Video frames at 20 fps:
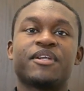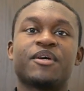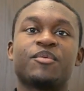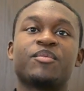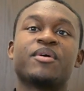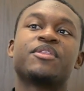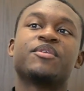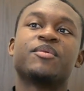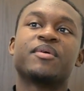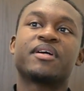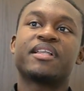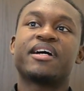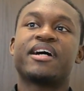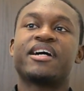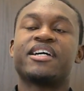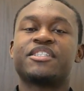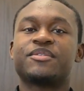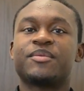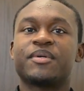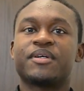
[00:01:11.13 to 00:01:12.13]
went through a
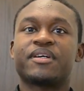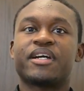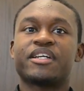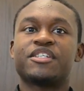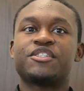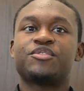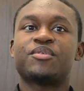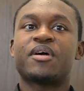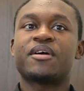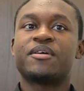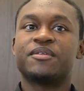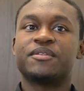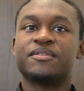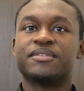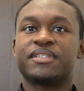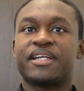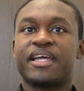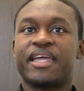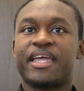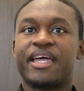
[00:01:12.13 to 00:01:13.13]
class where I
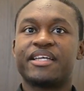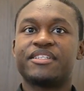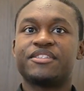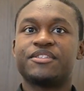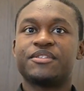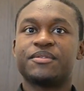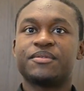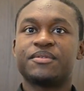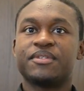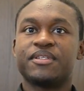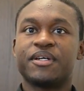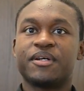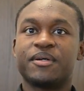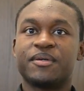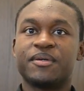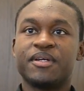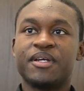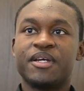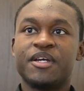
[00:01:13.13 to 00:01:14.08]
struggled and I had to,